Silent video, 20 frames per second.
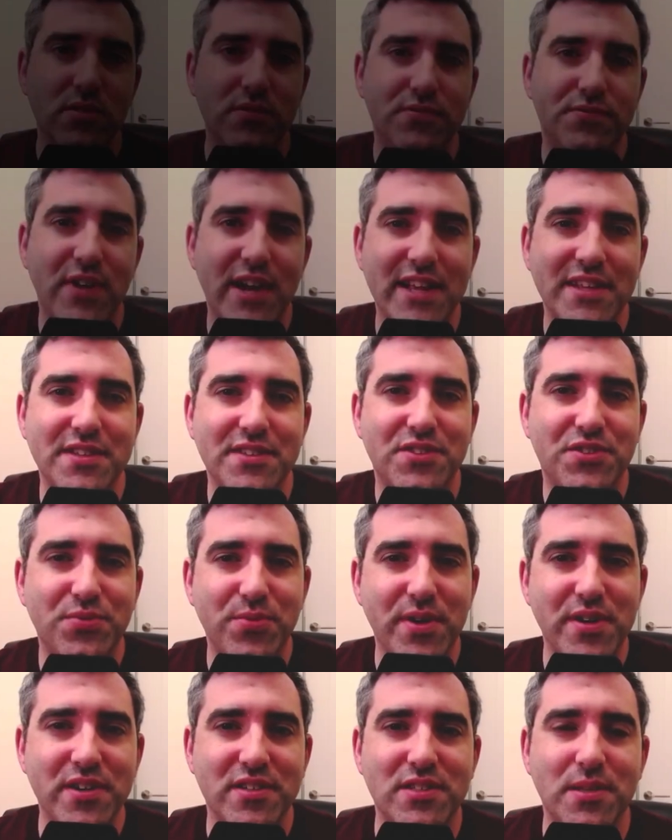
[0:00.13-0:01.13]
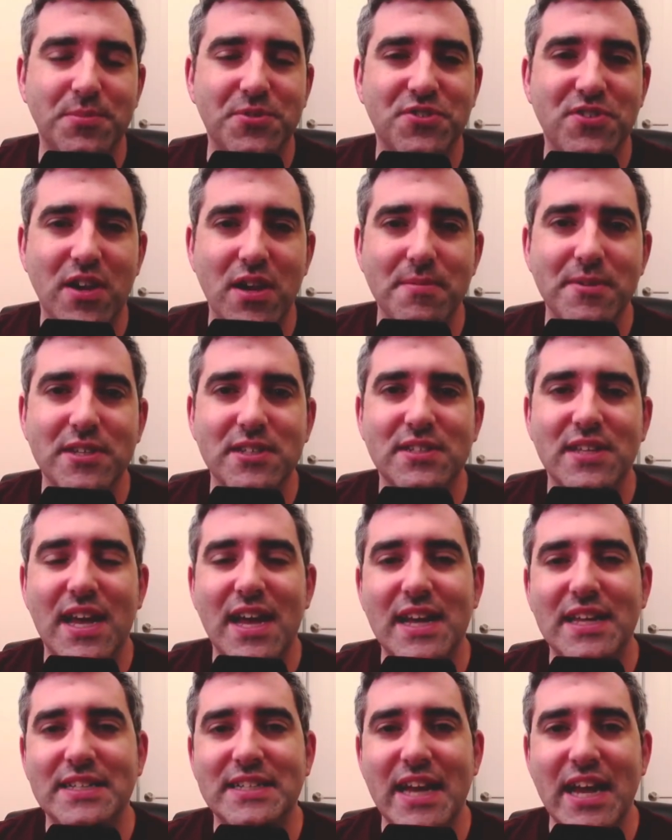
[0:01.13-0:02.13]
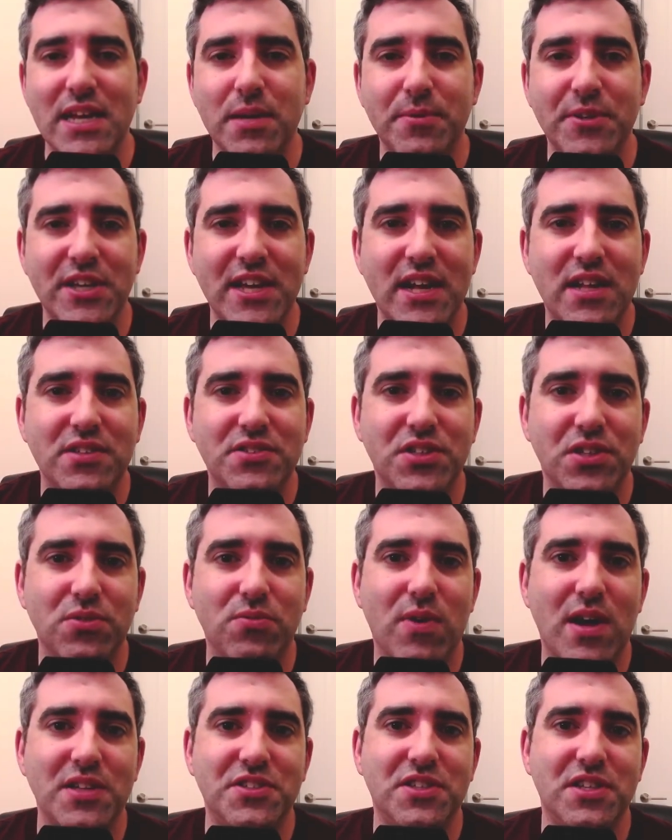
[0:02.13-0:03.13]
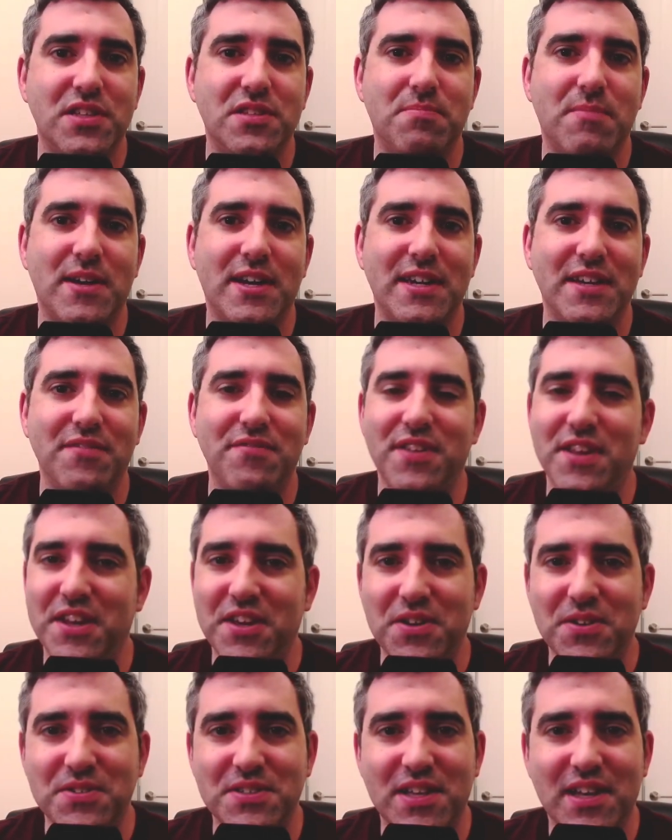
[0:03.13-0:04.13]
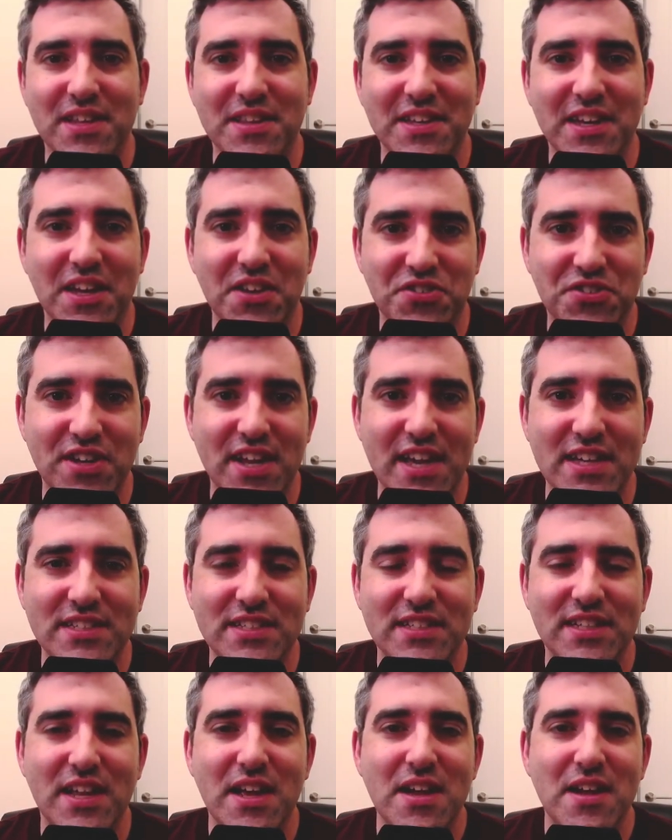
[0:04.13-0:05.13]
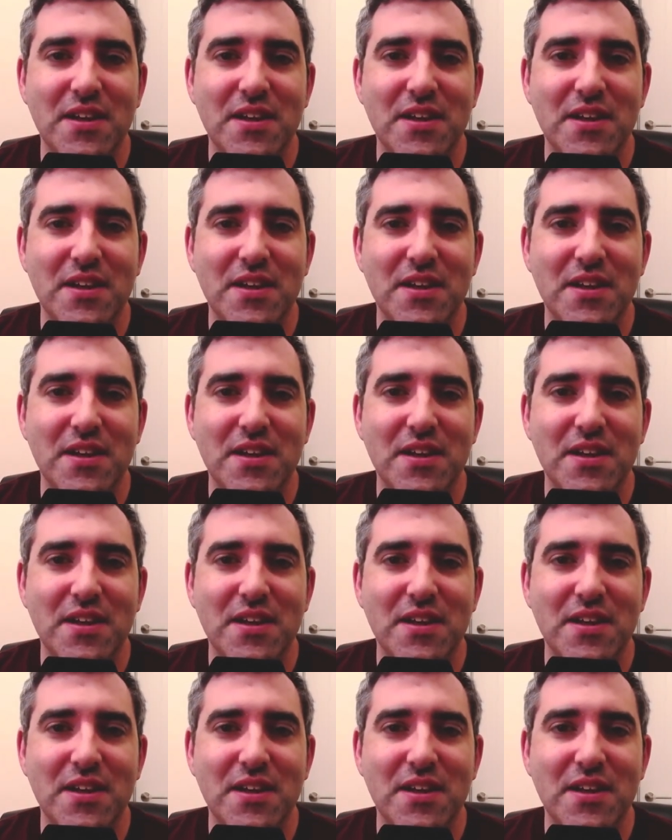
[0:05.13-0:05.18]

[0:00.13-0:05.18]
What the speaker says: Hello friends, Twitter subscribers, and anybody else who watches my videos on the internet.